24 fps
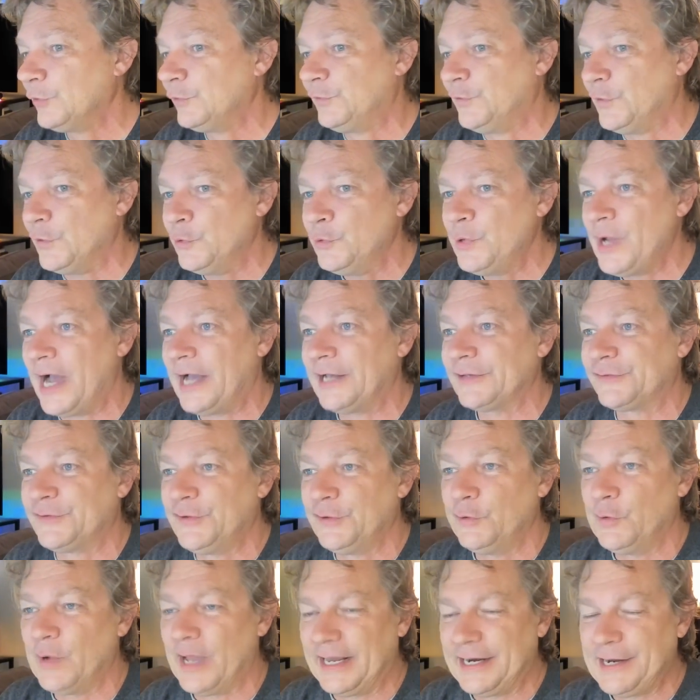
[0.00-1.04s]
do not
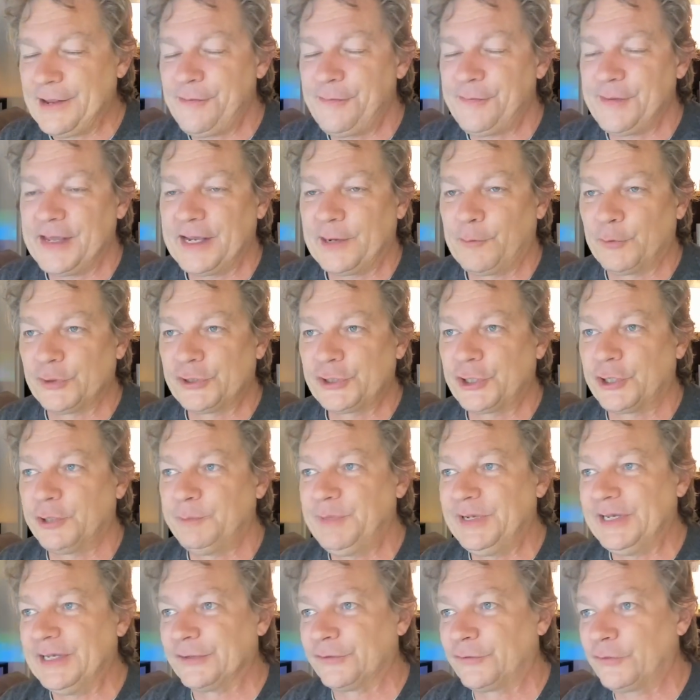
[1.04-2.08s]
do anything which could
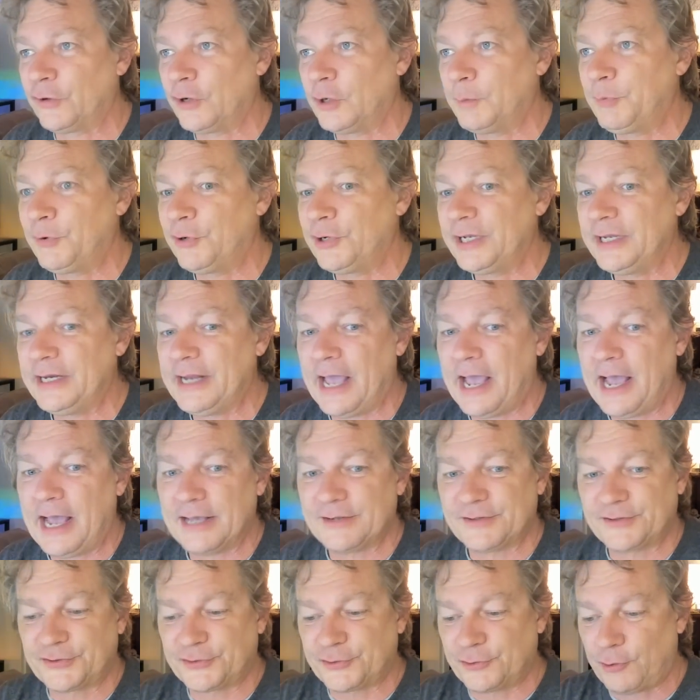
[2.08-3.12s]
be interpreted
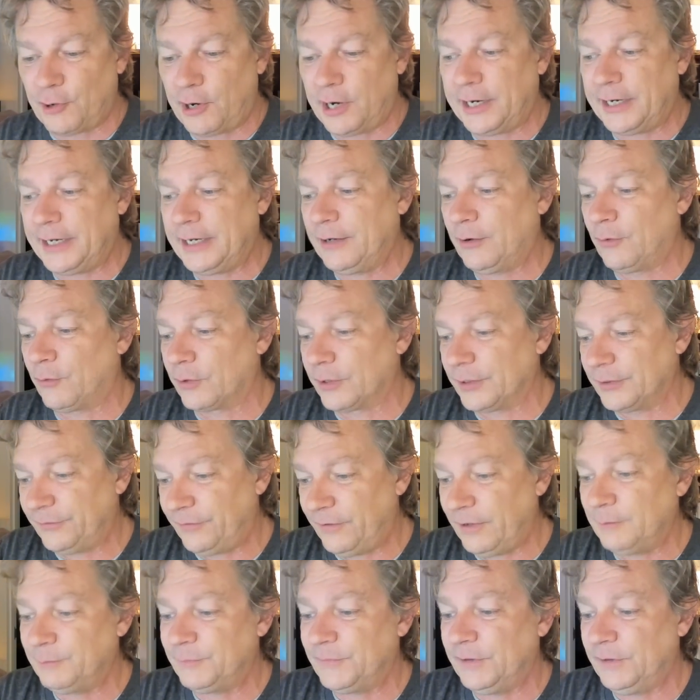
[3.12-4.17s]
as trying or
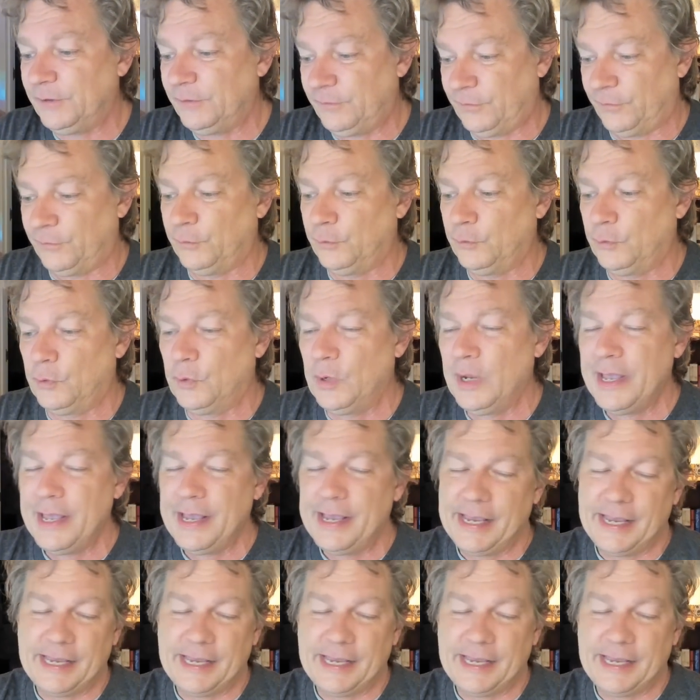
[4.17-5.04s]
attempting to